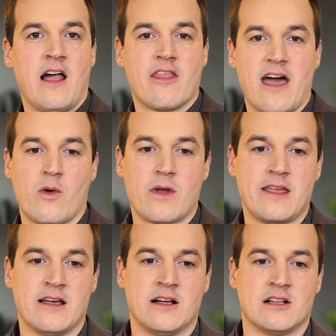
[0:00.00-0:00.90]
that
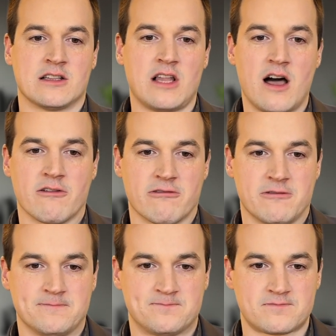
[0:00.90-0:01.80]
we love?
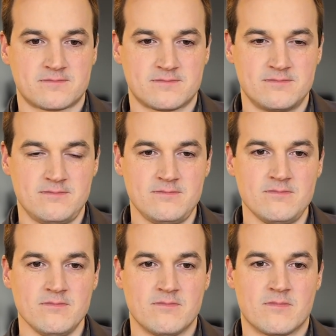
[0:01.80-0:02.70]

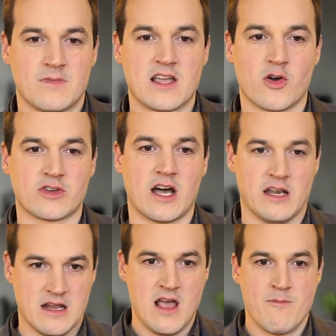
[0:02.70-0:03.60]
He goes on